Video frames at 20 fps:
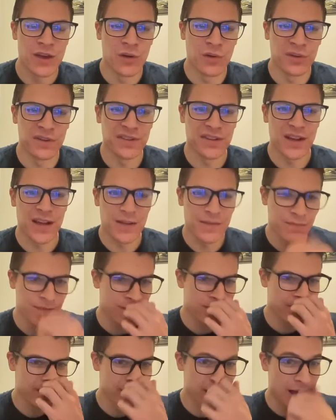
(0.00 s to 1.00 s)
Olsta
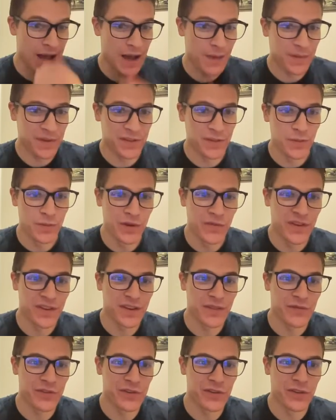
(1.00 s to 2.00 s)
opts to move
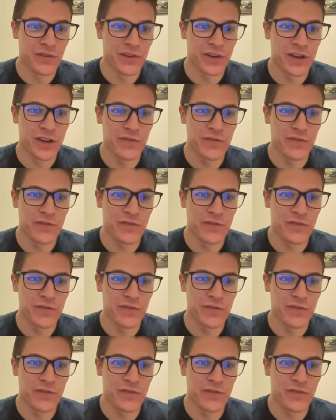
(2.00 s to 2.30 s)
his infantry over